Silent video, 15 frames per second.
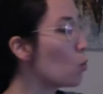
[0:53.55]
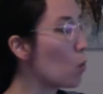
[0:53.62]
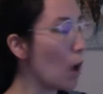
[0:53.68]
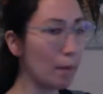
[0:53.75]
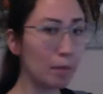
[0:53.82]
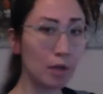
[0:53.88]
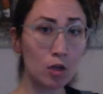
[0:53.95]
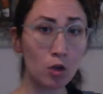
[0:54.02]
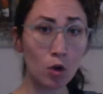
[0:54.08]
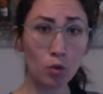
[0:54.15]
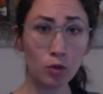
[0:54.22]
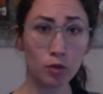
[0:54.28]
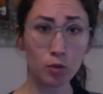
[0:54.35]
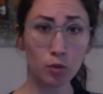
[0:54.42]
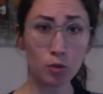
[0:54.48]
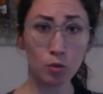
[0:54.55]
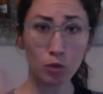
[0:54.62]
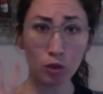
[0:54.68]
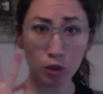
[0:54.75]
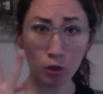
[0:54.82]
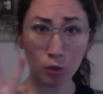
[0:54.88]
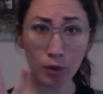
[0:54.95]
I'm going to go through
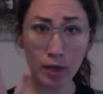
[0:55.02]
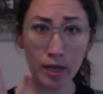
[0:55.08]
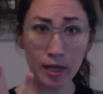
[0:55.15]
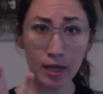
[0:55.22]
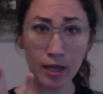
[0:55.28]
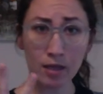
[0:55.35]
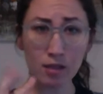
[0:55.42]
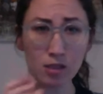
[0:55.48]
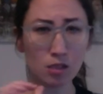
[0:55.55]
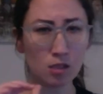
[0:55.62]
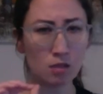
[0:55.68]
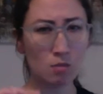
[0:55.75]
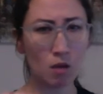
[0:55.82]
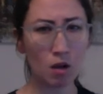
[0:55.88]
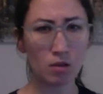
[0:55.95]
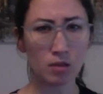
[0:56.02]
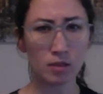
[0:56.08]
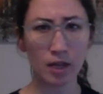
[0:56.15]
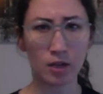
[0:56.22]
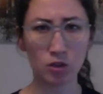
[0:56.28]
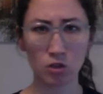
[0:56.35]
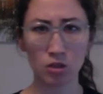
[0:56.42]
3 small
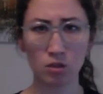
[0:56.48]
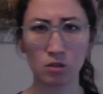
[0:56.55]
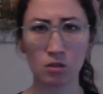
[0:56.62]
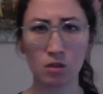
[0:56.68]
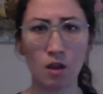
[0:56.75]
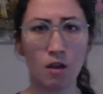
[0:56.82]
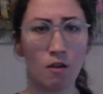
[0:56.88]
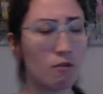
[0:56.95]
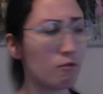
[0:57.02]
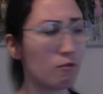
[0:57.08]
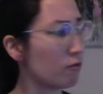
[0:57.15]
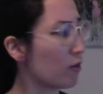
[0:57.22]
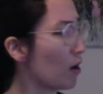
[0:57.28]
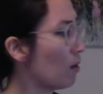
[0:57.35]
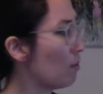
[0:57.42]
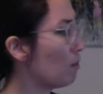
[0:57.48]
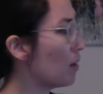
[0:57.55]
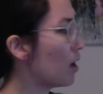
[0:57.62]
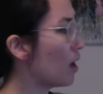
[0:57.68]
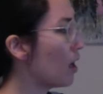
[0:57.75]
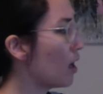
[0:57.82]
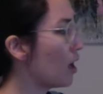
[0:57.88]
sections from
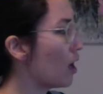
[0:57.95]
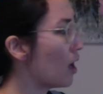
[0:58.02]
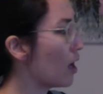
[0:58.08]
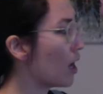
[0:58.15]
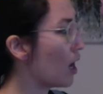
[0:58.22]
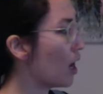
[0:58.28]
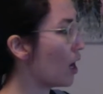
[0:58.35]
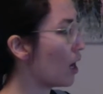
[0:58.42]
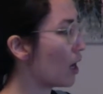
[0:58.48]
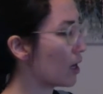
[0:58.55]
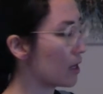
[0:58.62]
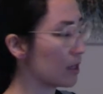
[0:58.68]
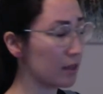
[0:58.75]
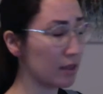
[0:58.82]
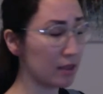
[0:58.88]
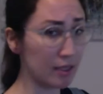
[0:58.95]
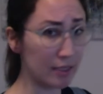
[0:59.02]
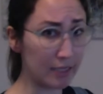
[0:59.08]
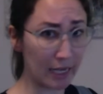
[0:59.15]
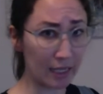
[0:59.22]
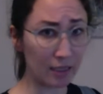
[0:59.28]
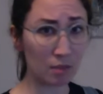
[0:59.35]
the
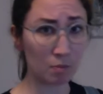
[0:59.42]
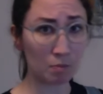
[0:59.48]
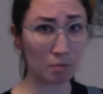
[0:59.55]
dance